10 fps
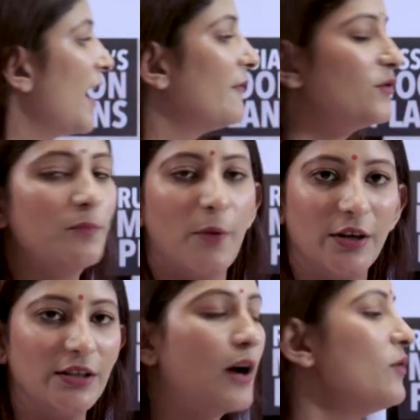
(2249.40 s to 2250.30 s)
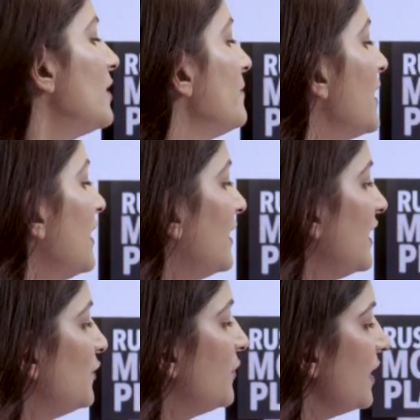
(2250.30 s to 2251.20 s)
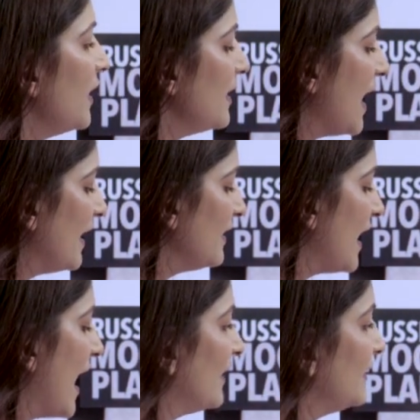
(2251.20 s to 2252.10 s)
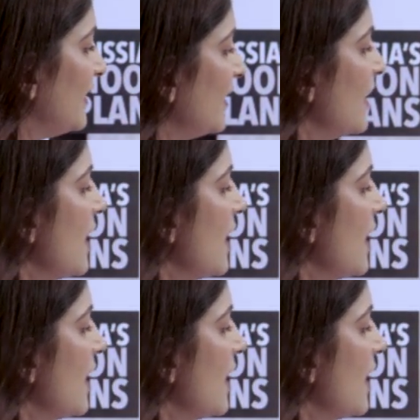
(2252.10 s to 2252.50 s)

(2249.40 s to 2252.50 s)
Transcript: I have to point out, then it will land at the